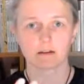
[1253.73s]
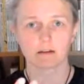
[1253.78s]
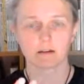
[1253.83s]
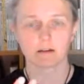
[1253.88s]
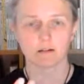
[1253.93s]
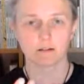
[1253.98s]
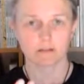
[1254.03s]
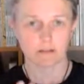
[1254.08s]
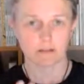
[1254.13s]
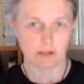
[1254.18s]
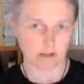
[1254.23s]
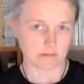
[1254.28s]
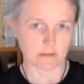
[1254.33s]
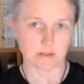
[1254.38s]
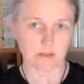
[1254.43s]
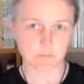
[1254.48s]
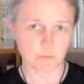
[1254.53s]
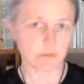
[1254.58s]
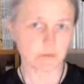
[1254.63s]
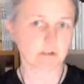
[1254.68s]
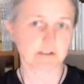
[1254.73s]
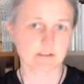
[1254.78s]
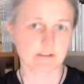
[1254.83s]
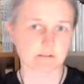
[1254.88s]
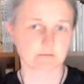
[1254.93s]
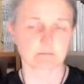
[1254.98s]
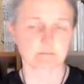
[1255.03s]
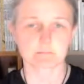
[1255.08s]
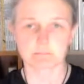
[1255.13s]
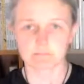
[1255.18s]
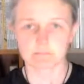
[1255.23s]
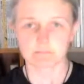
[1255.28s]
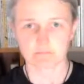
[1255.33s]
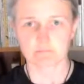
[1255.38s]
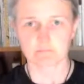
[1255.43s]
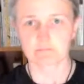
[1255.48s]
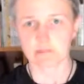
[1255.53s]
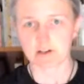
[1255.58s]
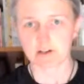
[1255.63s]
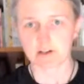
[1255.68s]
And that works very
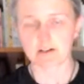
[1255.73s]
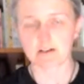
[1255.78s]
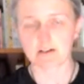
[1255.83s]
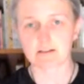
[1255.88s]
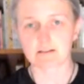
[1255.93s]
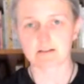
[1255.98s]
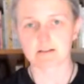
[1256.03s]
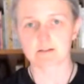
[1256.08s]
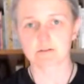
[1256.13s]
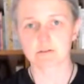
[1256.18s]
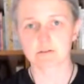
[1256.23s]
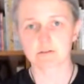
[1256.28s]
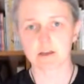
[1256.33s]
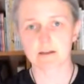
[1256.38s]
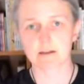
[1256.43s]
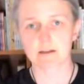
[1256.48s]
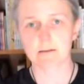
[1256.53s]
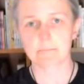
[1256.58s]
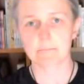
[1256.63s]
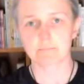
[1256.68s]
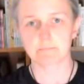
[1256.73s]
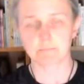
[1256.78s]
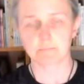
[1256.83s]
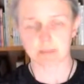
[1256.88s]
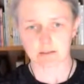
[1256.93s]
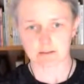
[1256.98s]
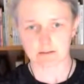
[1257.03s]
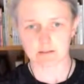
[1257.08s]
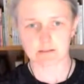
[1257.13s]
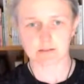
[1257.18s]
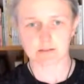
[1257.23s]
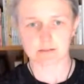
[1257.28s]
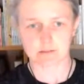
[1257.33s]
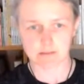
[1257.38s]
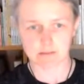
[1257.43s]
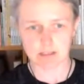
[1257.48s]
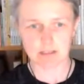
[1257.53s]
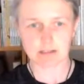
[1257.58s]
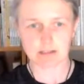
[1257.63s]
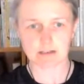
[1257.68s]
nicely today in this
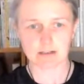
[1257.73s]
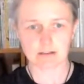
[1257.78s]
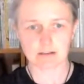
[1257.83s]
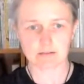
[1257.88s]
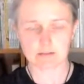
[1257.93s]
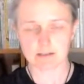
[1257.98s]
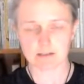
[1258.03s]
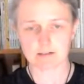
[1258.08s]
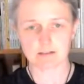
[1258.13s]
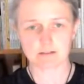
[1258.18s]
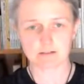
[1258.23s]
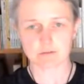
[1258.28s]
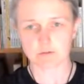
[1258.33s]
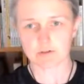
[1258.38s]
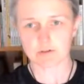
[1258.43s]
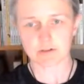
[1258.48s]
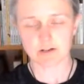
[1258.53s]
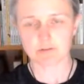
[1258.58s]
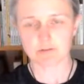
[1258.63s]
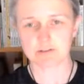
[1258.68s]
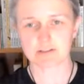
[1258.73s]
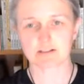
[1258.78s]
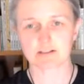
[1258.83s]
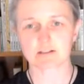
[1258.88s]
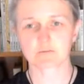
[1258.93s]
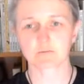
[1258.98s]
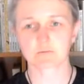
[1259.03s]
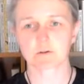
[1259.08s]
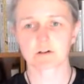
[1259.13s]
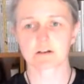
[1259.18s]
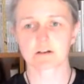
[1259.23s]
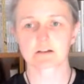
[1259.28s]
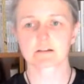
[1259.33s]
single tenant or no tenant world.